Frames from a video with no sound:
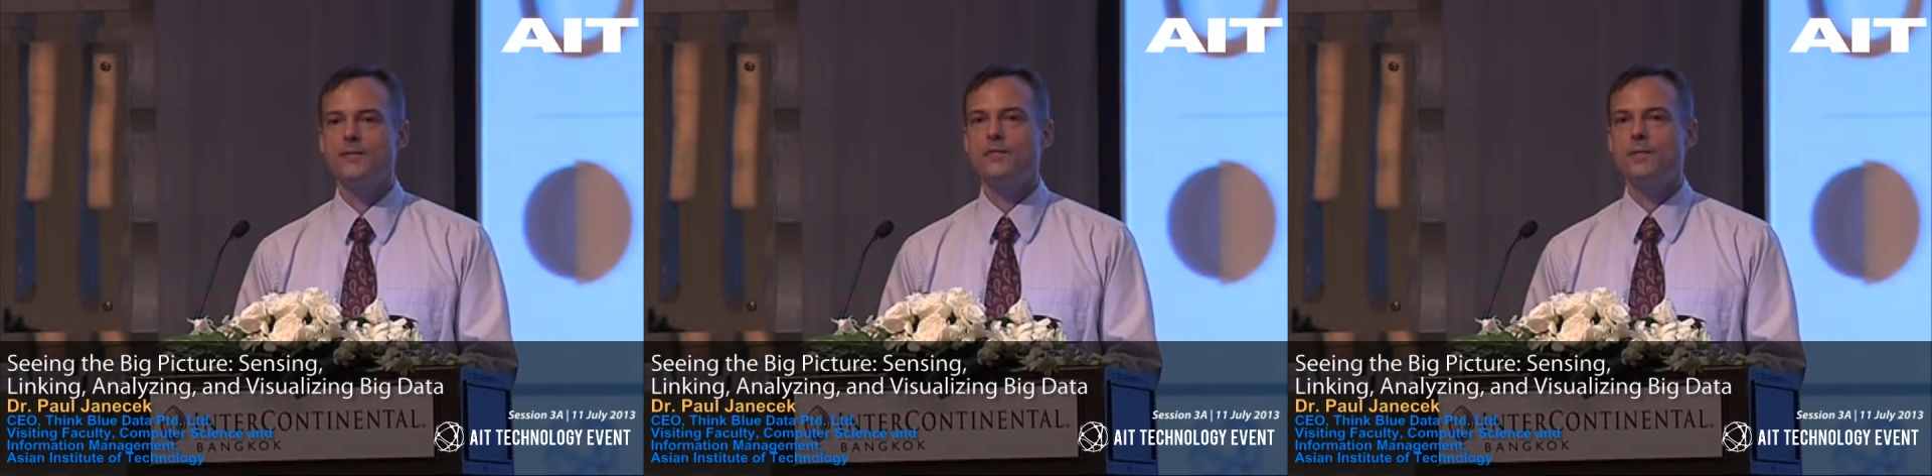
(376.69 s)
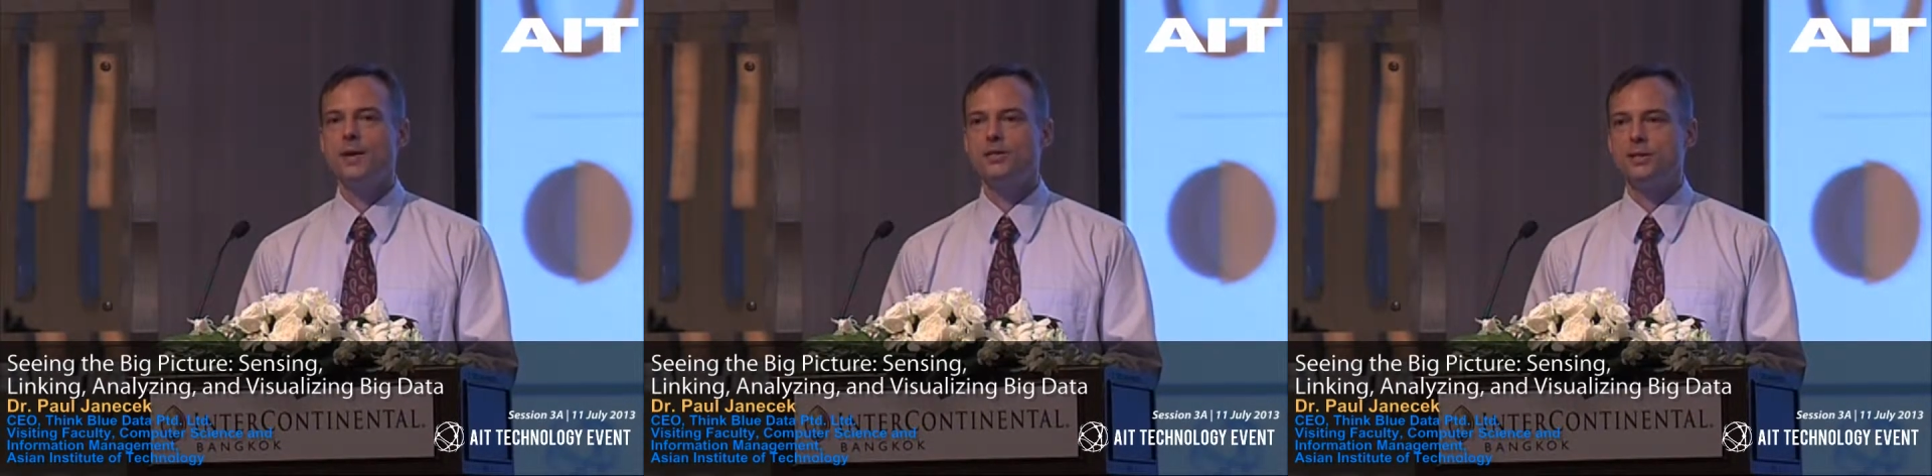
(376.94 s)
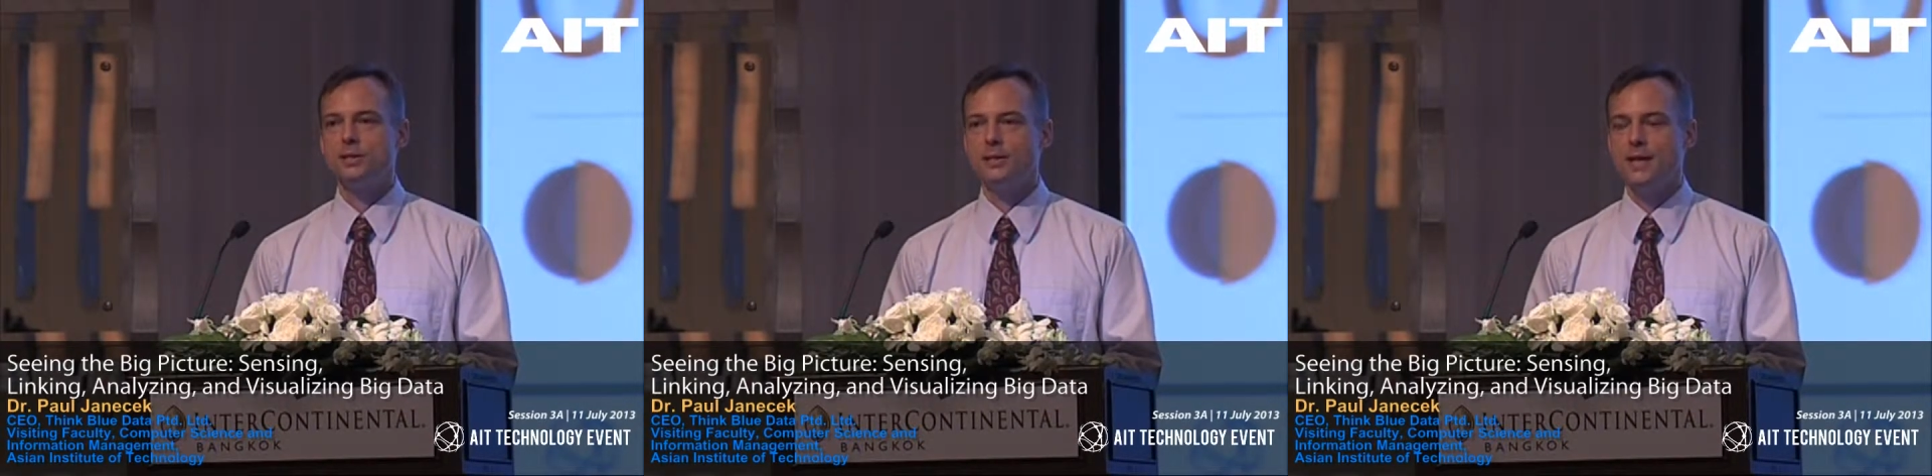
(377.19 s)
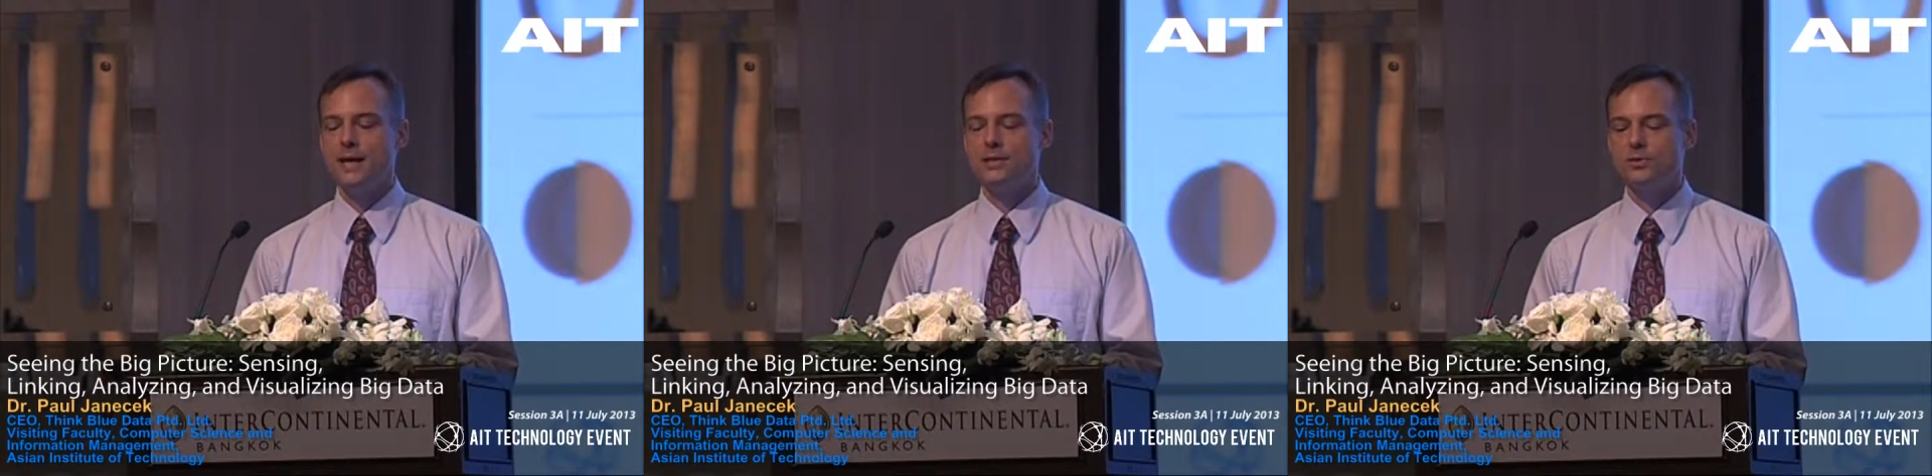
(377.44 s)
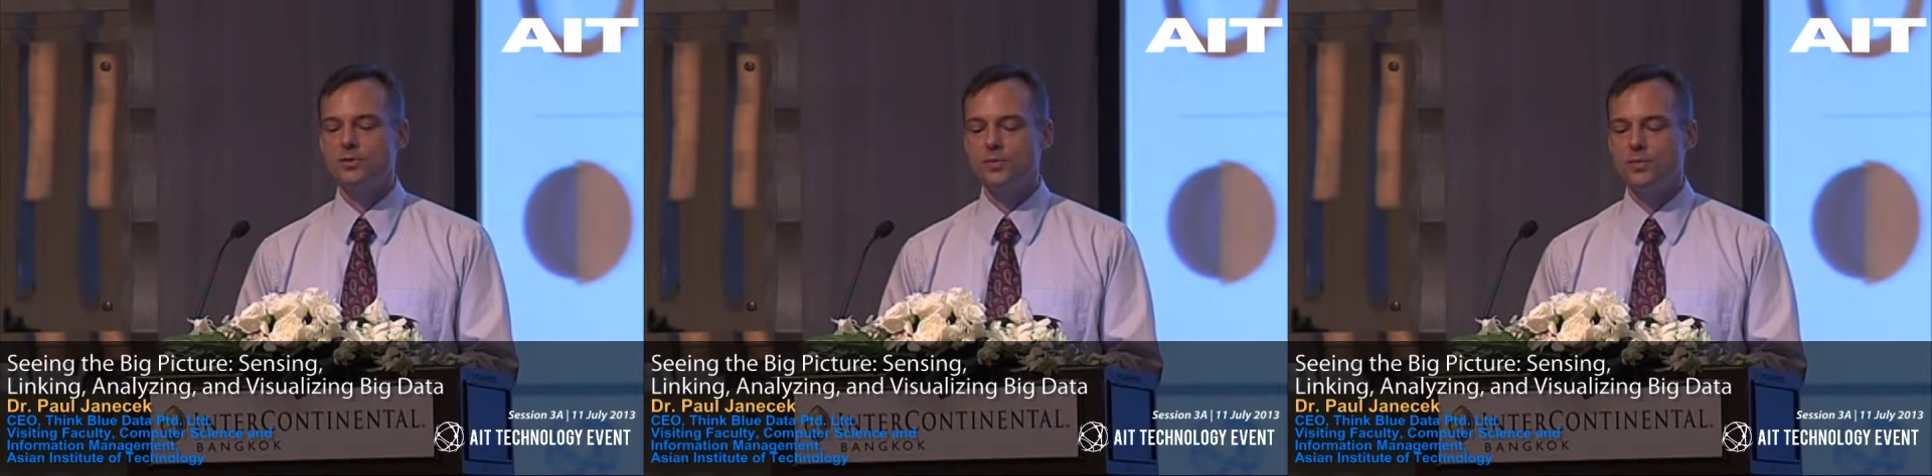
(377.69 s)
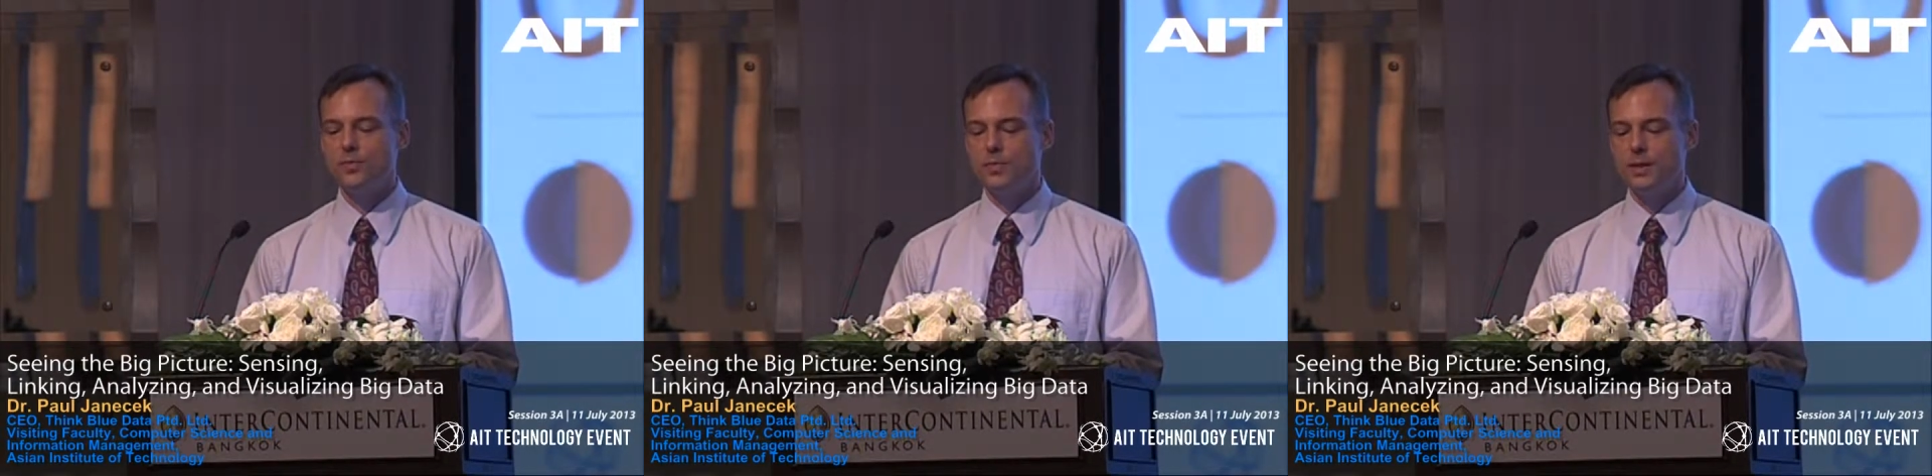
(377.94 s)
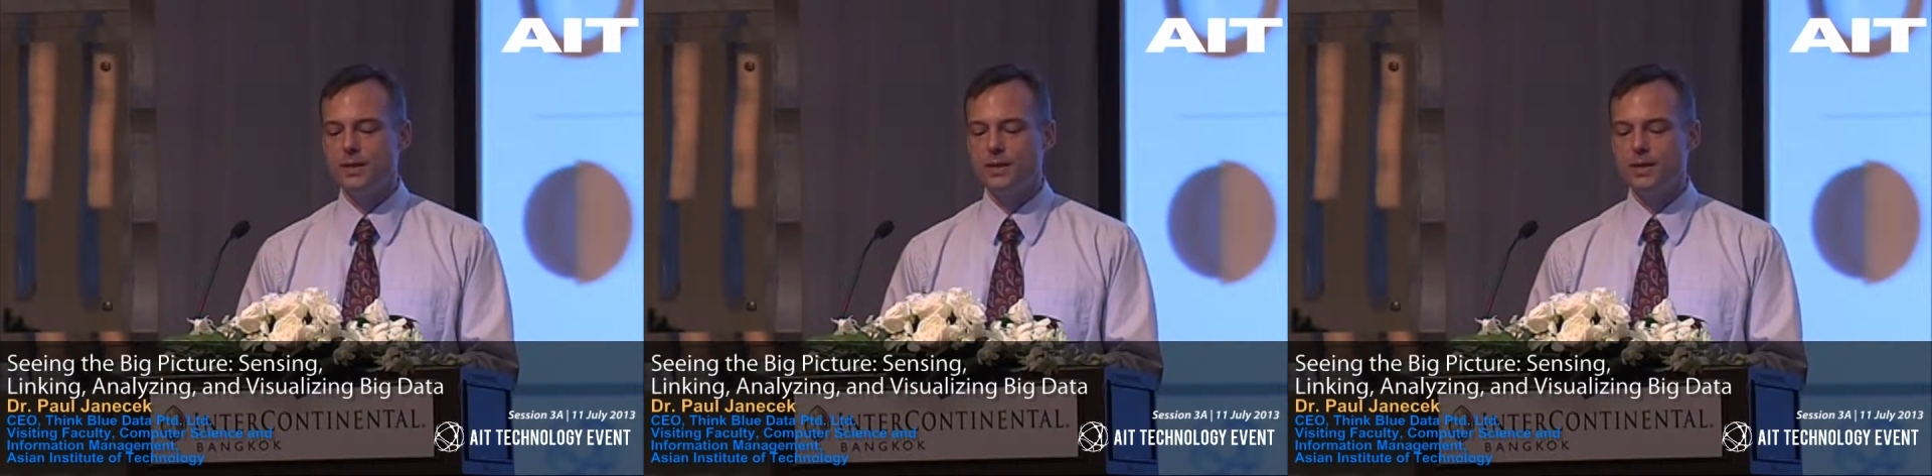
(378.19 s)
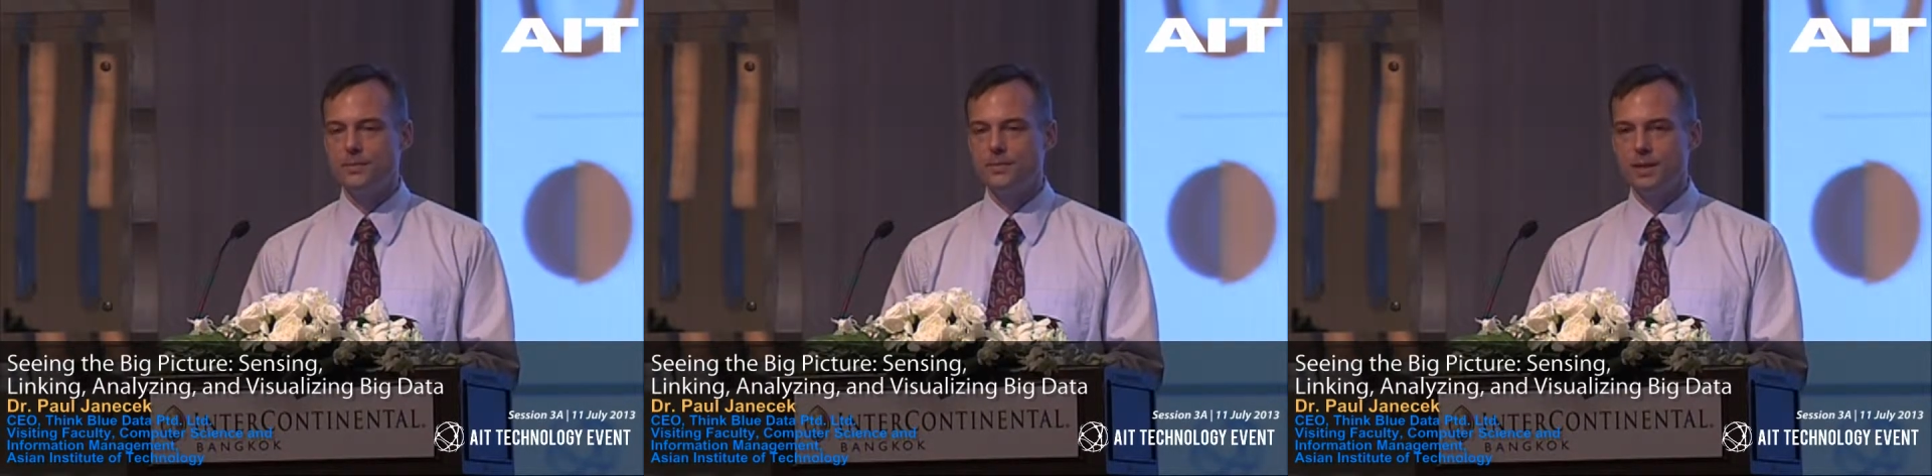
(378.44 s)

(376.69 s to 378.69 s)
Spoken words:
information that has to be